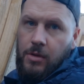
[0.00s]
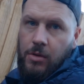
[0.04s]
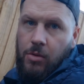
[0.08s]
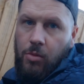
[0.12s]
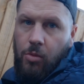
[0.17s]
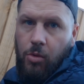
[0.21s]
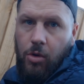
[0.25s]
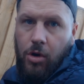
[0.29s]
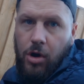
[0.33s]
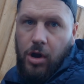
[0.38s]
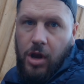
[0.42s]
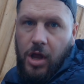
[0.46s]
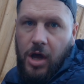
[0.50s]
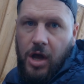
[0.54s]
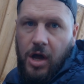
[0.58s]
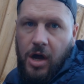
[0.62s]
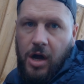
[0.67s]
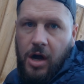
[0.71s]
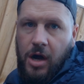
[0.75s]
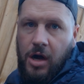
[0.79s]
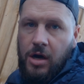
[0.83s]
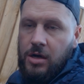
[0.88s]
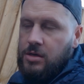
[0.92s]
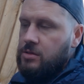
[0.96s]

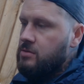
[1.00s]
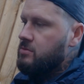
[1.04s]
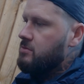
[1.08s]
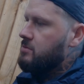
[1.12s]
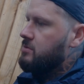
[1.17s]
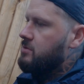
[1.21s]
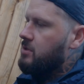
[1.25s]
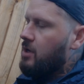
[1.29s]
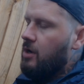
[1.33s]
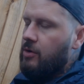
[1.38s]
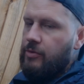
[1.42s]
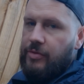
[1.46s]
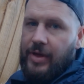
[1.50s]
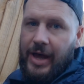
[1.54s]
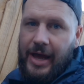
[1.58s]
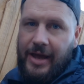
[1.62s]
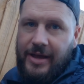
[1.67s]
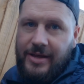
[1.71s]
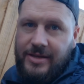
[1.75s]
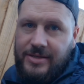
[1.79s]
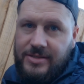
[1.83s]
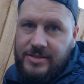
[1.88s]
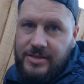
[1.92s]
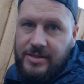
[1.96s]
Voila! So that
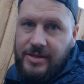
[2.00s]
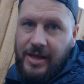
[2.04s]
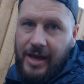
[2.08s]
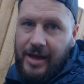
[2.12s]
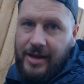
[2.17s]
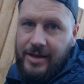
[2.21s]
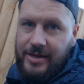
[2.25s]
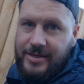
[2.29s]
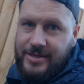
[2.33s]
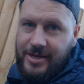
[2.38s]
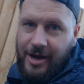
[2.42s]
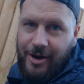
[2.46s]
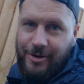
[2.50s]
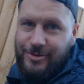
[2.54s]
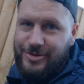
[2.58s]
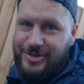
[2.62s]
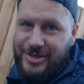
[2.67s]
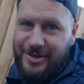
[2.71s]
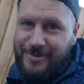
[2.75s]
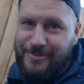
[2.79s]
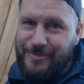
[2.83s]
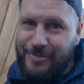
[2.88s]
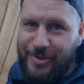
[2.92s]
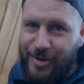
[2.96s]
is so
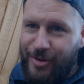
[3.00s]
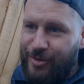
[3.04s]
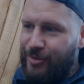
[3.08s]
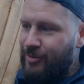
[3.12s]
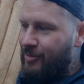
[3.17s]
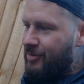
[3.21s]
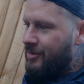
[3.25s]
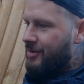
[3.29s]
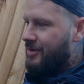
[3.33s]
simple.